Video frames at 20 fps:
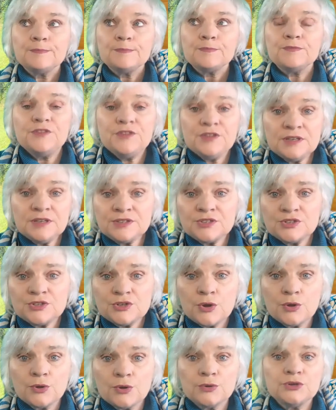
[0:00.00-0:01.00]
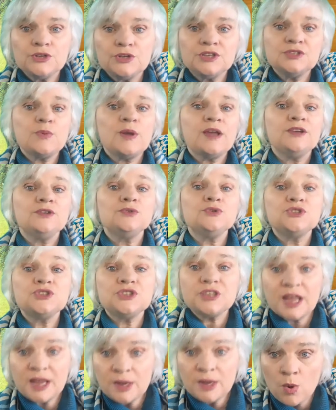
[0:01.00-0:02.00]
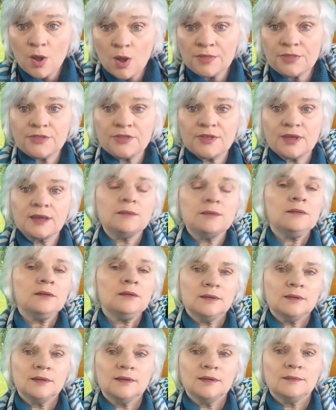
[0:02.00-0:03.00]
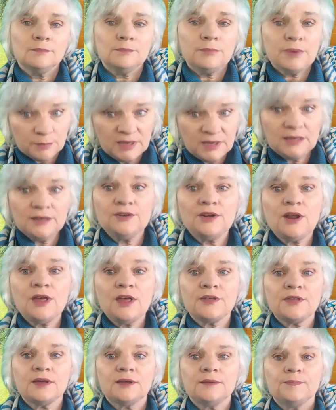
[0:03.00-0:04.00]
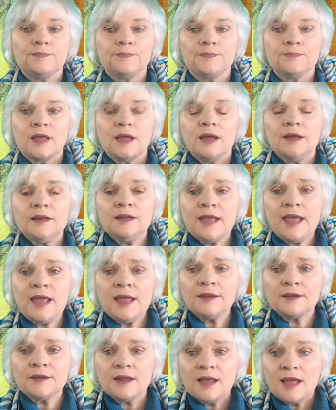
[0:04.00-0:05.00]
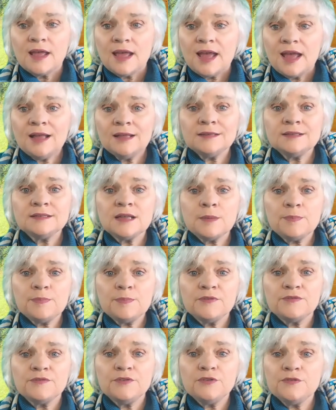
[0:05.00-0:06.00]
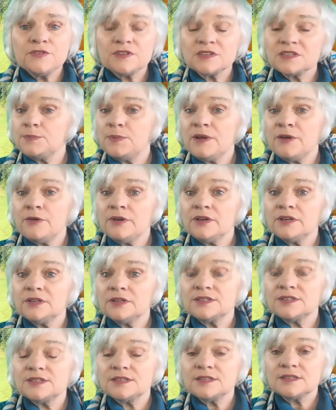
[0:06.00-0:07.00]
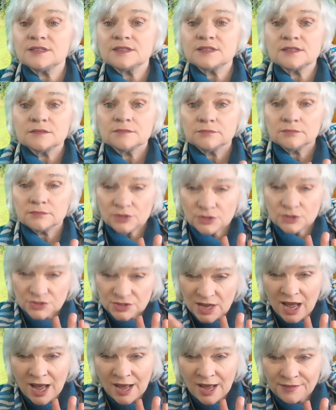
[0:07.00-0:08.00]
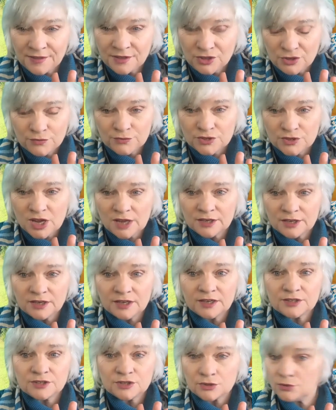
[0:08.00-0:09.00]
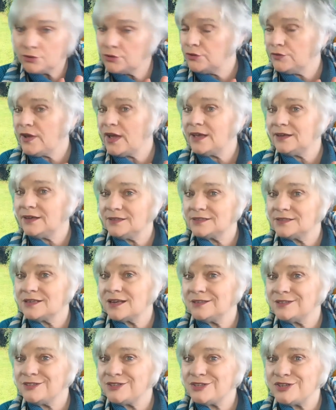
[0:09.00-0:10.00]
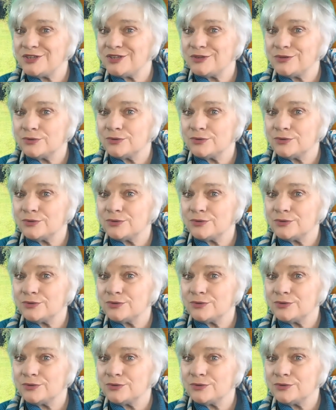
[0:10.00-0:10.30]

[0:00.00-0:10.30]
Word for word: This zone is where you say one thing, but mean another. And again, Hands up if you've experienced this, because either you've done it or you've had it done to you.